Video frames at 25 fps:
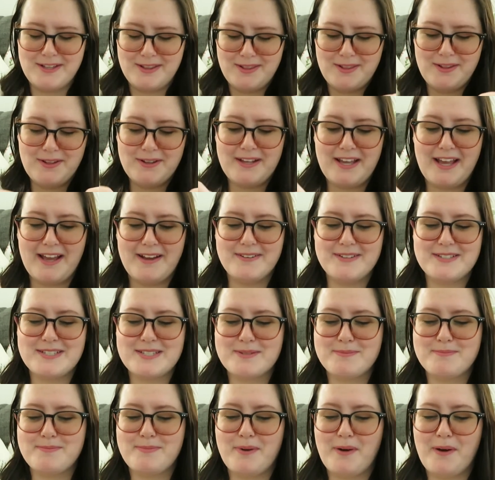Look how
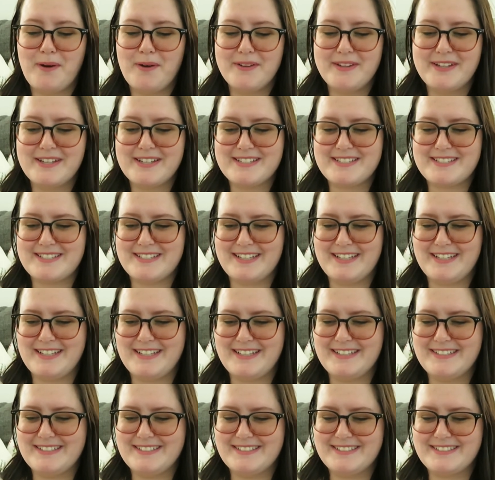small this
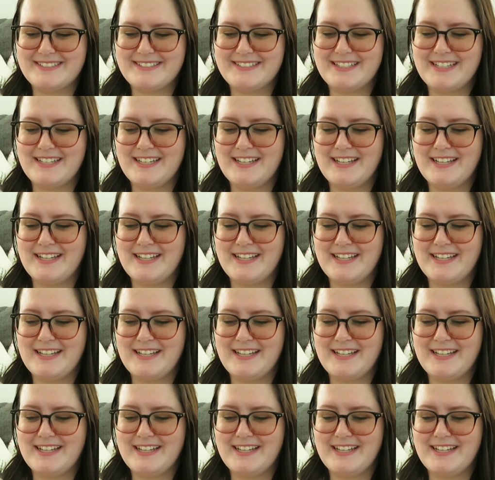is